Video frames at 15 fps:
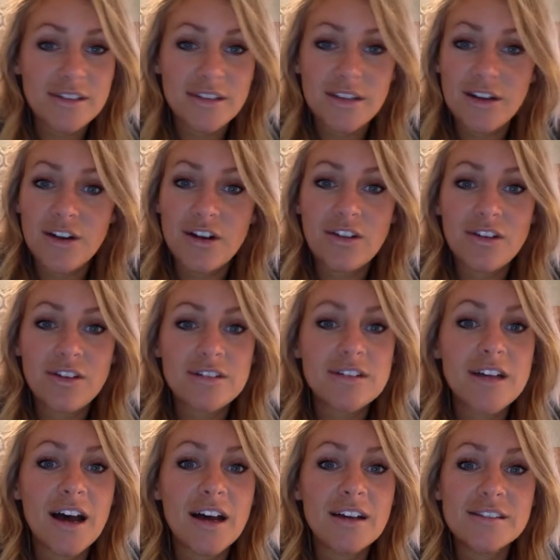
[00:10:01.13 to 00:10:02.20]
and they're going to learn
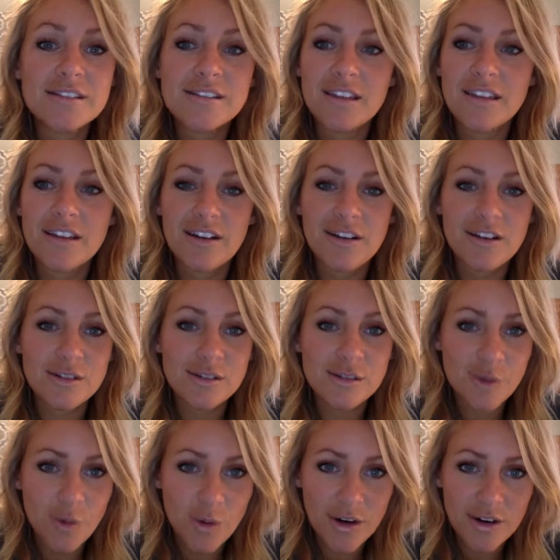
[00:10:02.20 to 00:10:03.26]
tons, and they're going to
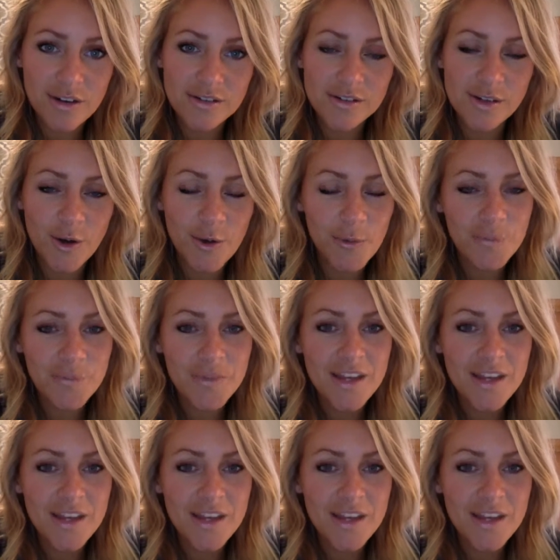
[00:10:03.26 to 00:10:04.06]
soar. So